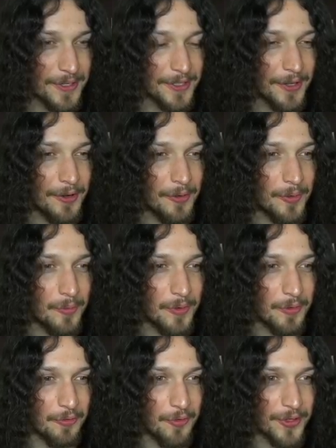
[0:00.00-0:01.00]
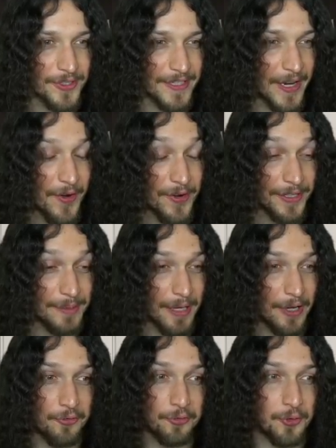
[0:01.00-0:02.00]
ago when we were first hearing
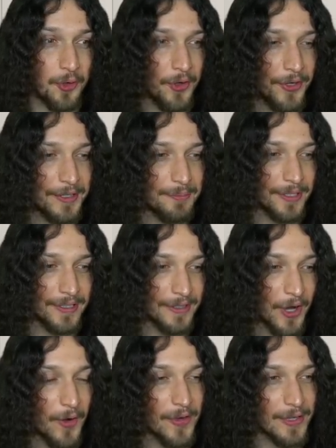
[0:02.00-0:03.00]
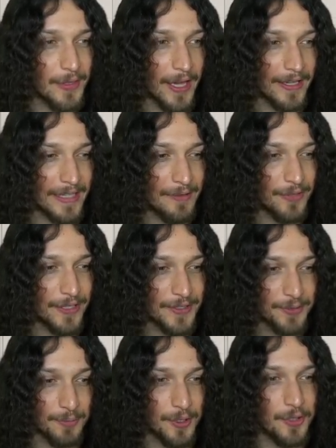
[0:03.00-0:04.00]
about Floyd, but knowing that even
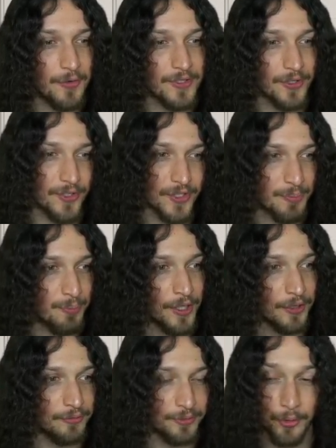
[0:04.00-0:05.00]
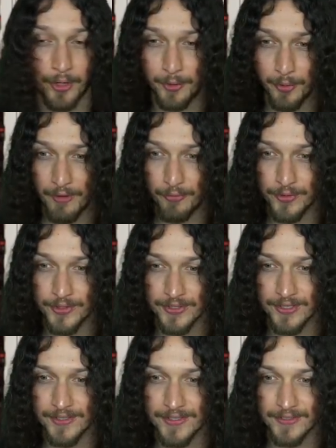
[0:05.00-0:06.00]
his moves are just Pink Floyd
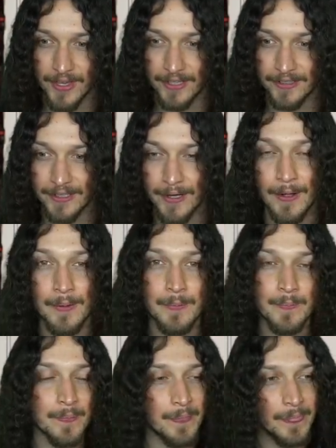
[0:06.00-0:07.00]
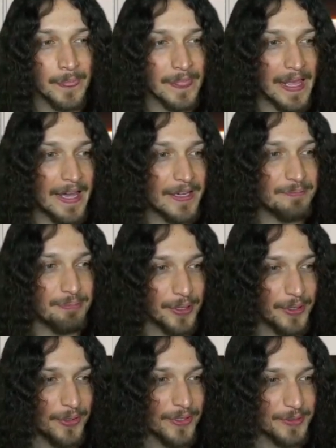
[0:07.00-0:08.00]
references, like, Ed
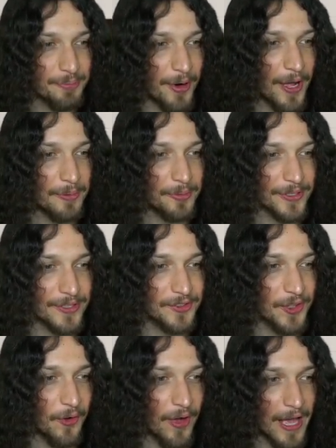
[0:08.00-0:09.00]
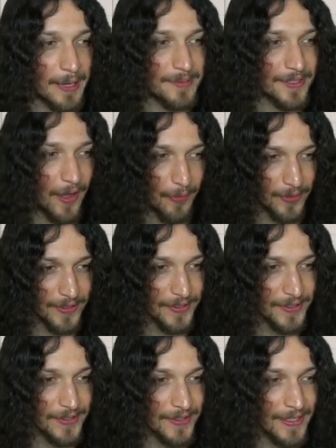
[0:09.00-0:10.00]
Boon is probably so hyped on
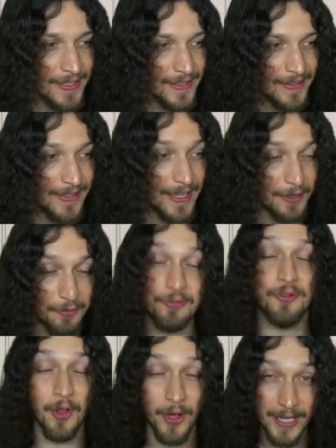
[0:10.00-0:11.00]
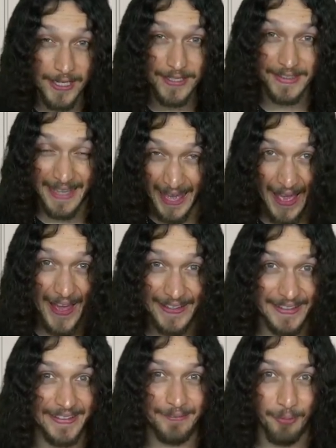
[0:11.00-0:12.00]
this. Like, Floyd is
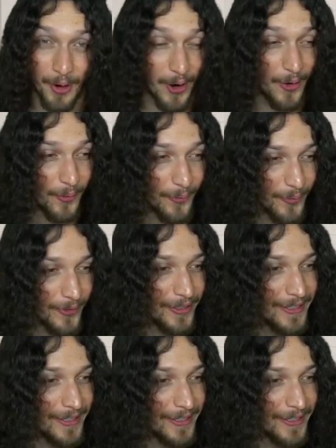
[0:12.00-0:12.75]
canon, bro.